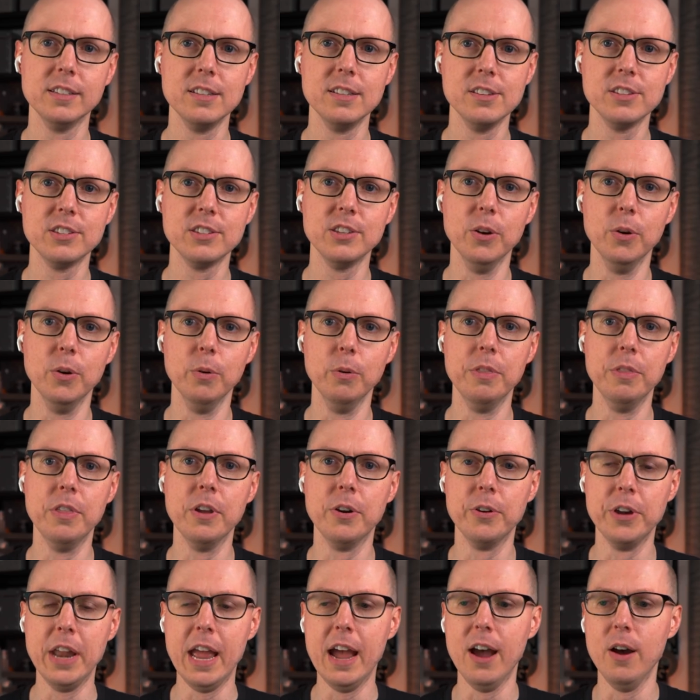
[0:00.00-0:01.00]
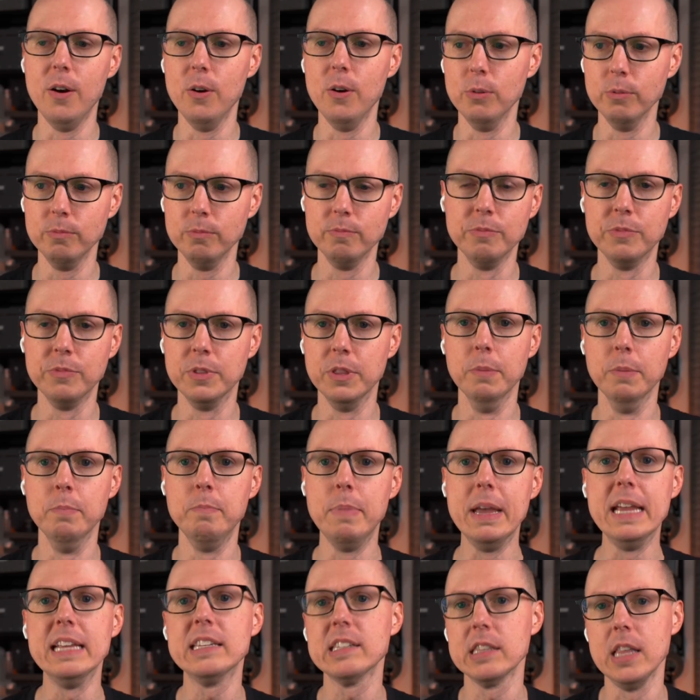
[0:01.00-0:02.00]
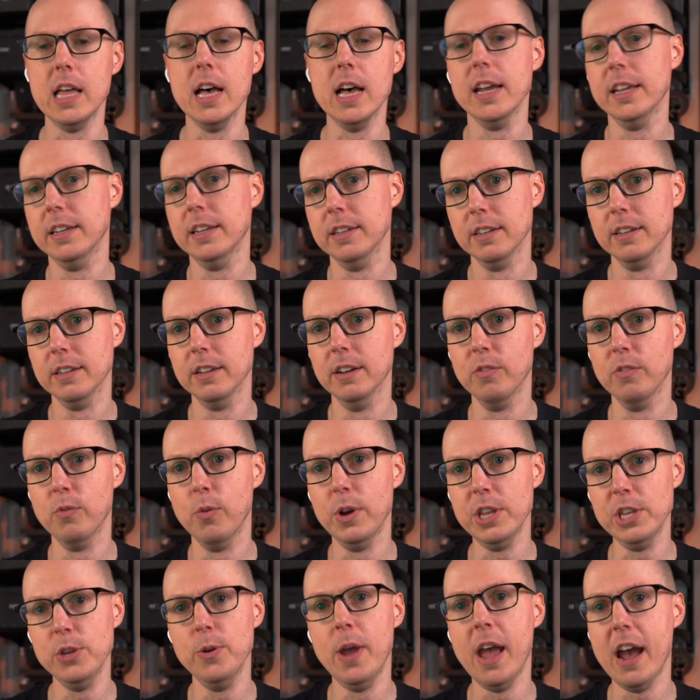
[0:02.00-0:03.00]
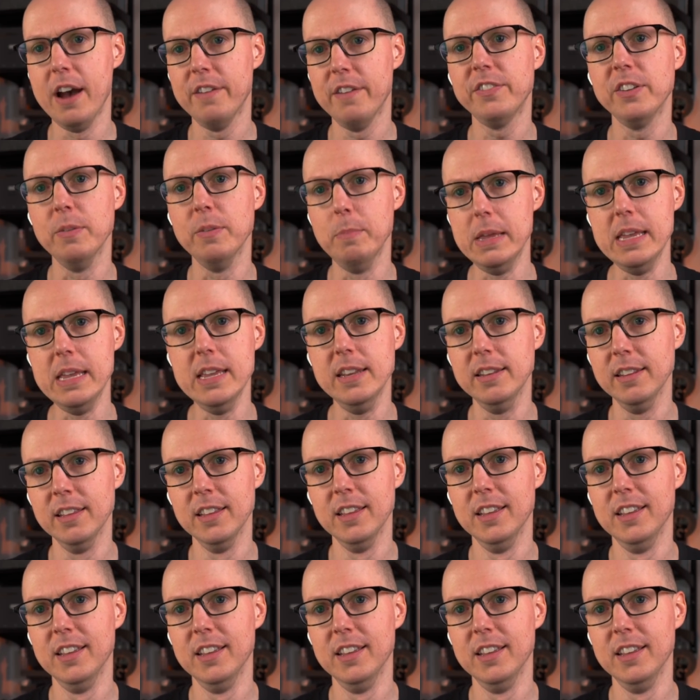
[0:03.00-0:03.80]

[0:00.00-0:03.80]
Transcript: So they're now the baseline of what you have to meet.